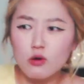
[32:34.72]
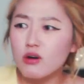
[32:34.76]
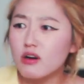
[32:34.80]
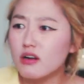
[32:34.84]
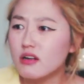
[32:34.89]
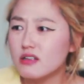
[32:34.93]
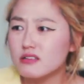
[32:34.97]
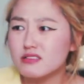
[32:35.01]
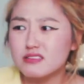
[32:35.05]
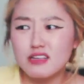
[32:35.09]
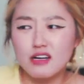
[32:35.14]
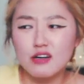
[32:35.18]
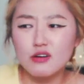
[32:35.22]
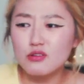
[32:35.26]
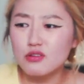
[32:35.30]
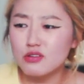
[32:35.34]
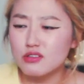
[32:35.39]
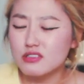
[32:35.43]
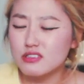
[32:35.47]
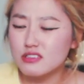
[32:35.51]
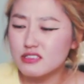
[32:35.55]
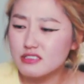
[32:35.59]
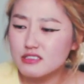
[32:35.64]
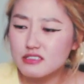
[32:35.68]
Or I
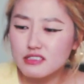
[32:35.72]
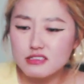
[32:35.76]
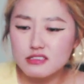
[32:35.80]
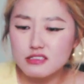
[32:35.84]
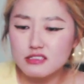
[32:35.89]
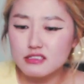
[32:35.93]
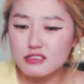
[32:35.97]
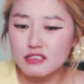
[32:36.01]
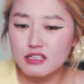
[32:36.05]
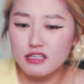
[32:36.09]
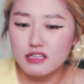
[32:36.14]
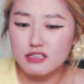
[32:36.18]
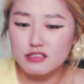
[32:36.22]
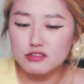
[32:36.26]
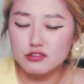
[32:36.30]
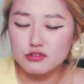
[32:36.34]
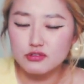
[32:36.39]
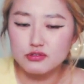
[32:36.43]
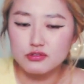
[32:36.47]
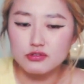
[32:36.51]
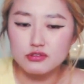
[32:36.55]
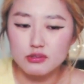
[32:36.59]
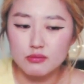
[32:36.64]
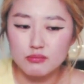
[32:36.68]
don't know, did he say
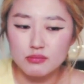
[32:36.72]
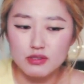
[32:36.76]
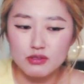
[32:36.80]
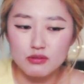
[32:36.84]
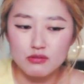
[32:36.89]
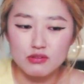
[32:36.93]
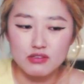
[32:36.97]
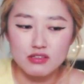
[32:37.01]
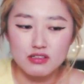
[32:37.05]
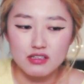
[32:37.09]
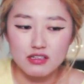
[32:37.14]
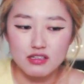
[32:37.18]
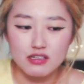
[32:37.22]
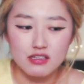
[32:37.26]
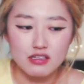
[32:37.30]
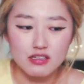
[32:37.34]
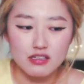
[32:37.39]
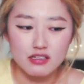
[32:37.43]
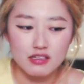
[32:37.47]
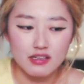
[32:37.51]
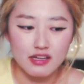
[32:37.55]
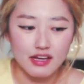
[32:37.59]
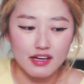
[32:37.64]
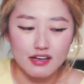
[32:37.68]
they do something with
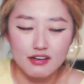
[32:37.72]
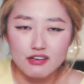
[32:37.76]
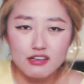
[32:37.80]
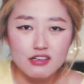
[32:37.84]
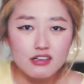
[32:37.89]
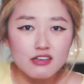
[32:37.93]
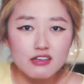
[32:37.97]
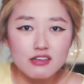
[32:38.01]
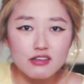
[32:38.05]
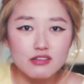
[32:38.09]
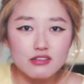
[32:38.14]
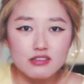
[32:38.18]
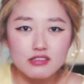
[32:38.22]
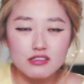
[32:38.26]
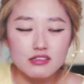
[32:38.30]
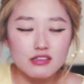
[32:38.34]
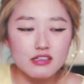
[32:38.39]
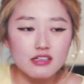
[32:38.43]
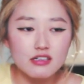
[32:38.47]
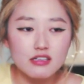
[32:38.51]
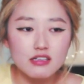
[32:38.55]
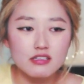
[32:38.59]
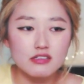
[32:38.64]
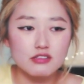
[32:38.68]
air
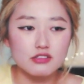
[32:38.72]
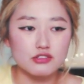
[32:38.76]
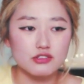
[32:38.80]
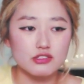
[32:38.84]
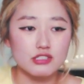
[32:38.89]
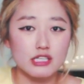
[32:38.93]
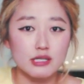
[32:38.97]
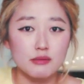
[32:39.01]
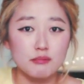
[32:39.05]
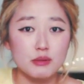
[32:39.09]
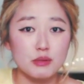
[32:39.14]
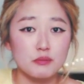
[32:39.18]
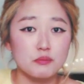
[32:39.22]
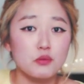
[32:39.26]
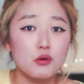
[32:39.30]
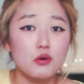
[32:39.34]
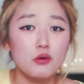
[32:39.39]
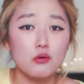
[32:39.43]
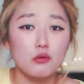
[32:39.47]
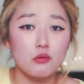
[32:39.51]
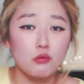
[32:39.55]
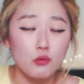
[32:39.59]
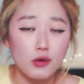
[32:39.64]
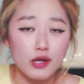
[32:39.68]
in there to keep
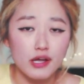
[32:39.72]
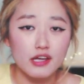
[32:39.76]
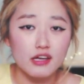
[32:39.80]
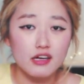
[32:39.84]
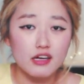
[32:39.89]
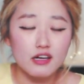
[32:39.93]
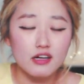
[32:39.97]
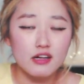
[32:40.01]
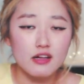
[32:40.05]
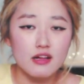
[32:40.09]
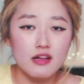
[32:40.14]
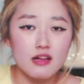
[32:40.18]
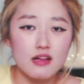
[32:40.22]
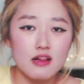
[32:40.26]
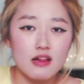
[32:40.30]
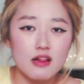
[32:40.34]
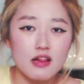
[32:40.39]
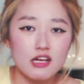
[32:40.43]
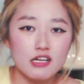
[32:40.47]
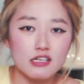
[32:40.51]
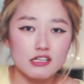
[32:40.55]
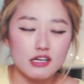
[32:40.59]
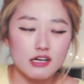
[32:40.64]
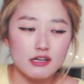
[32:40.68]
people awake,
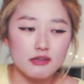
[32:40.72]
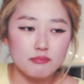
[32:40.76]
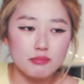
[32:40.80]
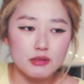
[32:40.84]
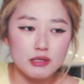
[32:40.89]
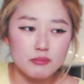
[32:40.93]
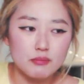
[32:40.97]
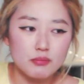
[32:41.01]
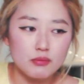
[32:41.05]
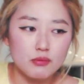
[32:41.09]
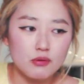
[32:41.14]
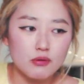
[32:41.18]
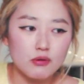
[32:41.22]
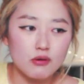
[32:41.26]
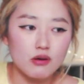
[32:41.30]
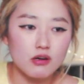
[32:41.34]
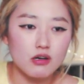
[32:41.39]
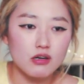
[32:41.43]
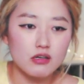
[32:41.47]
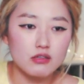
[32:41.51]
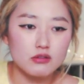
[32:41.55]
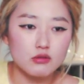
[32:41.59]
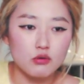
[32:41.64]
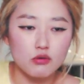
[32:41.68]
that people
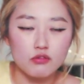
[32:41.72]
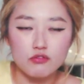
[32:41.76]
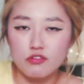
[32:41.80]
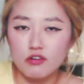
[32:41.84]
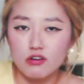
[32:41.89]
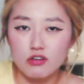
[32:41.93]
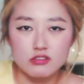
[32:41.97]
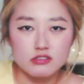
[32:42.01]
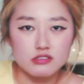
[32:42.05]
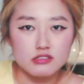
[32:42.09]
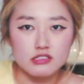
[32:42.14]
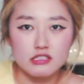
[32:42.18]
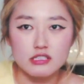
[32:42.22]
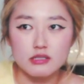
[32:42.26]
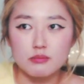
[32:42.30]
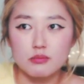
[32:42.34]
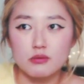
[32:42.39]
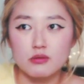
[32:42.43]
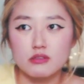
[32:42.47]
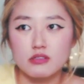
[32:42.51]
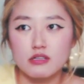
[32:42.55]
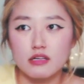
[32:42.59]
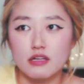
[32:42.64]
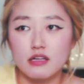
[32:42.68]
don't fall
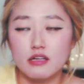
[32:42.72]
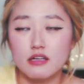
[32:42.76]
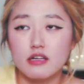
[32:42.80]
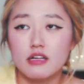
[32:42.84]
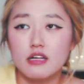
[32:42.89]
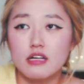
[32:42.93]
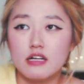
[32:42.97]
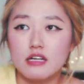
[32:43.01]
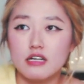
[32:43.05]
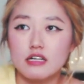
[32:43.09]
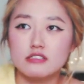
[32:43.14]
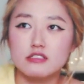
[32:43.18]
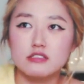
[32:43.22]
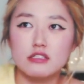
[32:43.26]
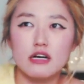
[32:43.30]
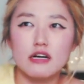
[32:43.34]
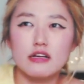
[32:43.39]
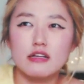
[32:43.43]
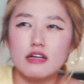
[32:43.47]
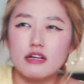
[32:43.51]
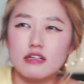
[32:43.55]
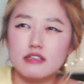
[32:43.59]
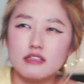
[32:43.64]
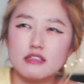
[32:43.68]
asleep, or I think
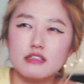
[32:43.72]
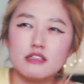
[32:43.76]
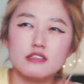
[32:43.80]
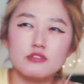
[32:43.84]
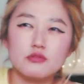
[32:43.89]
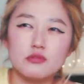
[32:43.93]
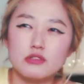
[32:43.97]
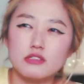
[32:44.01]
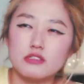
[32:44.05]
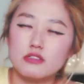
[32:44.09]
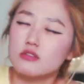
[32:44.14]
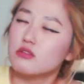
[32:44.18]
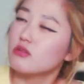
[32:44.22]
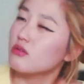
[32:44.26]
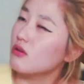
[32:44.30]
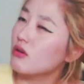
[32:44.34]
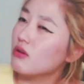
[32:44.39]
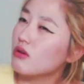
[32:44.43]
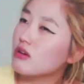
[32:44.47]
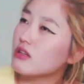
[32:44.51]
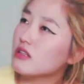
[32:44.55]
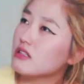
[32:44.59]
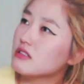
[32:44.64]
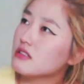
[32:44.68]
that's why.
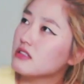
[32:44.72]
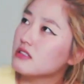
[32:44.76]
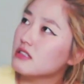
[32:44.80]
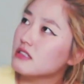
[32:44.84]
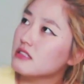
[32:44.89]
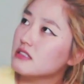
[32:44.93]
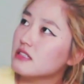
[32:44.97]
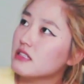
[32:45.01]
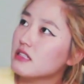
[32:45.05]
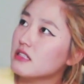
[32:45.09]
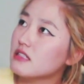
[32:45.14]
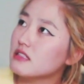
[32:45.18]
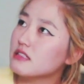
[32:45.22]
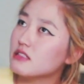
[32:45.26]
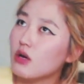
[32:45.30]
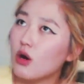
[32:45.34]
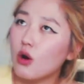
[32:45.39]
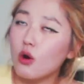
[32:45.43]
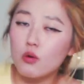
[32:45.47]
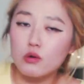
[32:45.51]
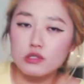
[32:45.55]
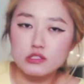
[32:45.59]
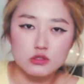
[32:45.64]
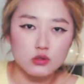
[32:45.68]
Or did he say it's
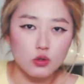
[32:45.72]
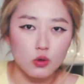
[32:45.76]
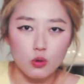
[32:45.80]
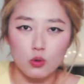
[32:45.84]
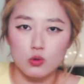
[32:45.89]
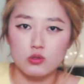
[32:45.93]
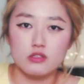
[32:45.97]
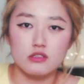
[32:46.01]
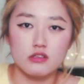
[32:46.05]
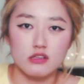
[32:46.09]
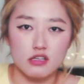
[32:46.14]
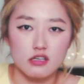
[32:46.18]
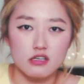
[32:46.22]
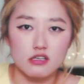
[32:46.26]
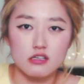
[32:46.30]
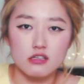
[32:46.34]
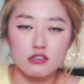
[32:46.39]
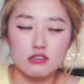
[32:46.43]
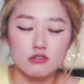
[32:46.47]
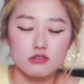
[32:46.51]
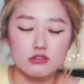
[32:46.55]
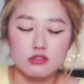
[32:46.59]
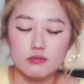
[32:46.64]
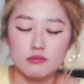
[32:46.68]
always cold in
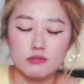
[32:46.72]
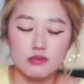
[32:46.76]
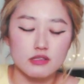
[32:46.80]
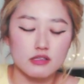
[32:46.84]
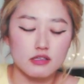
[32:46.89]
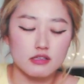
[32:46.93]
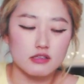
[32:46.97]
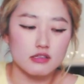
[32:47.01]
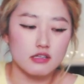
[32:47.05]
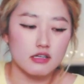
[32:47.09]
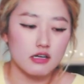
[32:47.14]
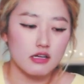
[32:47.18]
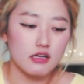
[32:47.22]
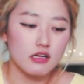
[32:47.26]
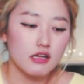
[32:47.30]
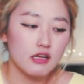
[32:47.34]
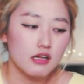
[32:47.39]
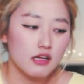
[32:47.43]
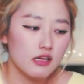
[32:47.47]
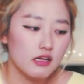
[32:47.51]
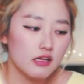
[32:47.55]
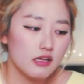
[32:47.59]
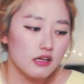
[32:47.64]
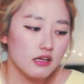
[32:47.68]
there or something like that?